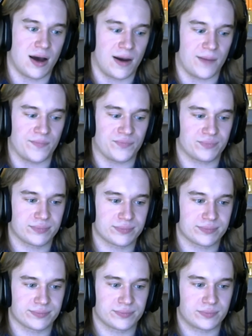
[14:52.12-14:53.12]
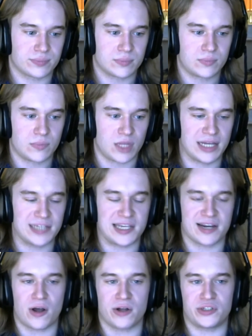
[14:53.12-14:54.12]
um, that
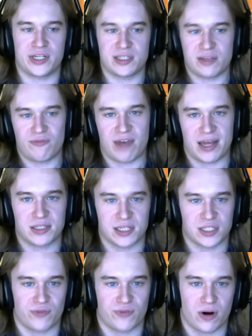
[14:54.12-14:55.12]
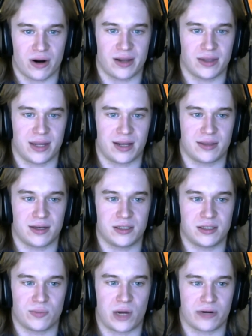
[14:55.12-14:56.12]
technology has advanced this far, and like the
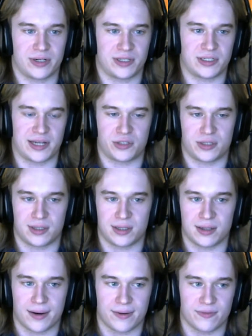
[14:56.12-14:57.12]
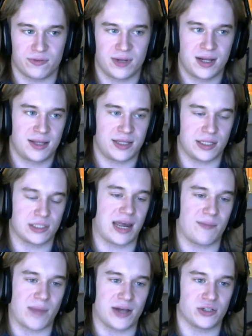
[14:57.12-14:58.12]
democratization of these
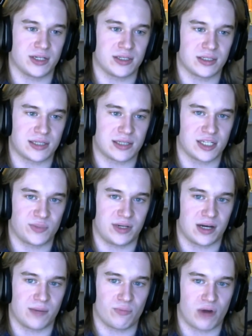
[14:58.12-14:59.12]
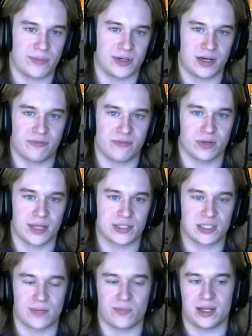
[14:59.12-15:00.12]
game engines has become prominent enough where like
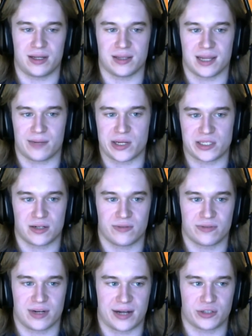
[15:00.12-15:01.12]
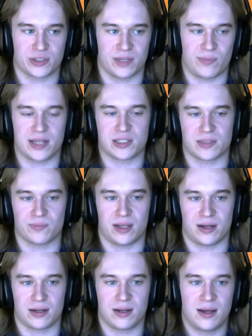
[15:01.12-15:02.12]
somebody like myself can actually make
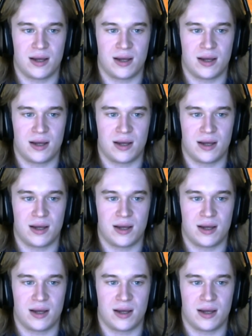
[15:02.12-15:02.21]
something